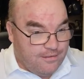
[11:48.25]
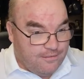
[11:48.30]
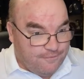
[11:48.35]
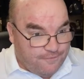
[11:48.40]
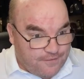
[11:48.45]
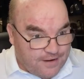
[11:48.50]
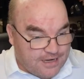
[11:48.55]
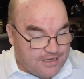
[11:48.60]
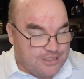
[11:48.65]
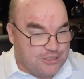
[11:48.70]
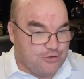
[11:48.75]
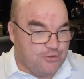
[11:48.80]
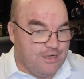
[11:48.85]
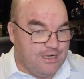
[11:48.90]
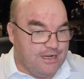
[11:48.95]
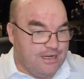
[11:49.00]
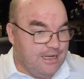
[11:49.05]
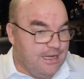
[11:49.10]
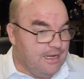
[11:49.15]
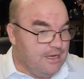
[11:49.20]

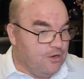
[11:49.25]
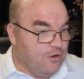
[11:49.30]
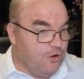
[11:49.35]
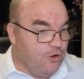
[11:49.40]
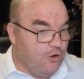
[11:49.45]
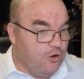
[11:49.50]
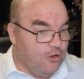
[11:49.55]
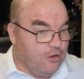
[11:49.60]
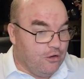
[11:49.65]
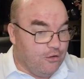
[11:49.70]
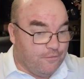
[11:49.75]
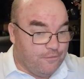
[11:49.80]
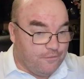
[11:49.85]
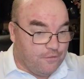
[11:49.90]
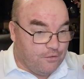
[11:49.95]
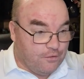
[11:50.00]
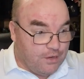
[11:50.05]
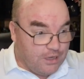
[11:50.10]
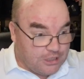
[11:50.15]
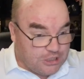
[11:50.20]
factory in all of
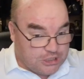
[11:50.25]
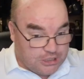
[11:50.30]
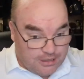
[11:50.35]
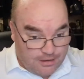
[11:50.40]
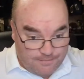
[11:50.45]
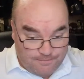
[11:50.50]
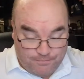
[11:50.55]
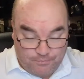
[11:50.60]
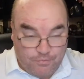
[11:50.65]
Russia,